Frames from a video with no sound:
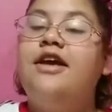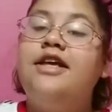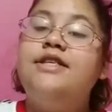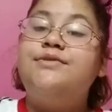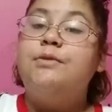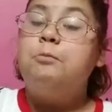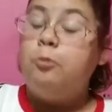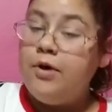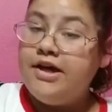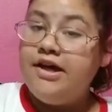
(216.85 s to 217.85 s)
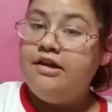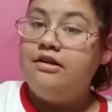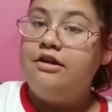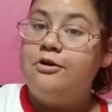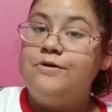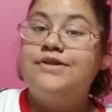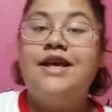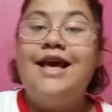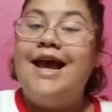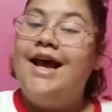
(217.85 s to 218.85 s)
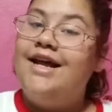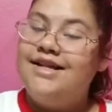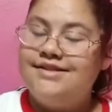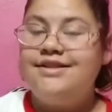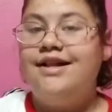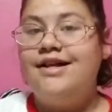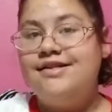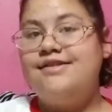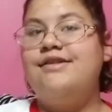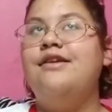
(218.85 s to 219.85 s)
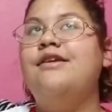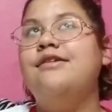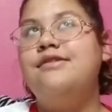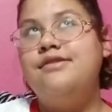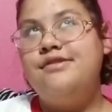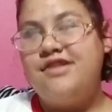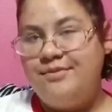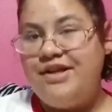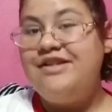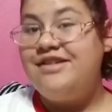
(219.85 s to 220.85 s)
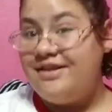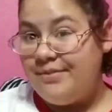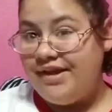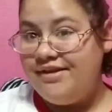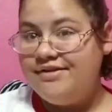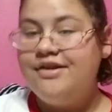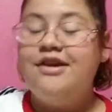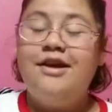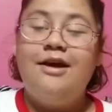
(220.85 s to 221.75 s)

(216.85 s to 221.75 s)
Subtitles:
It's from Wicked Clothes, and it's Let's Summon Demons,